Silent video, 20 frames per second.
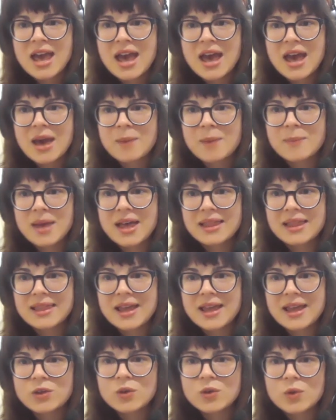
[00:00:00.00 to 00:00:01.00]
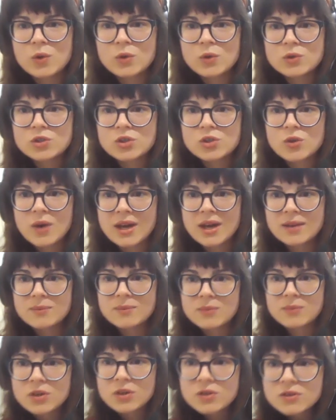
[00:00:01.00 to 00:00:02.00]
allow you all to
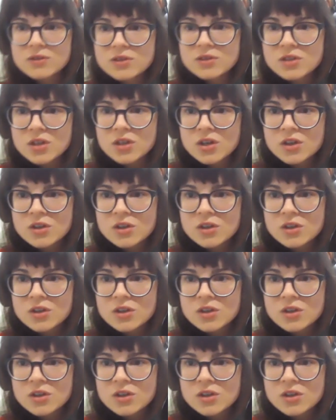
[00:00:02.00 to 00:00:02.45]
unmute.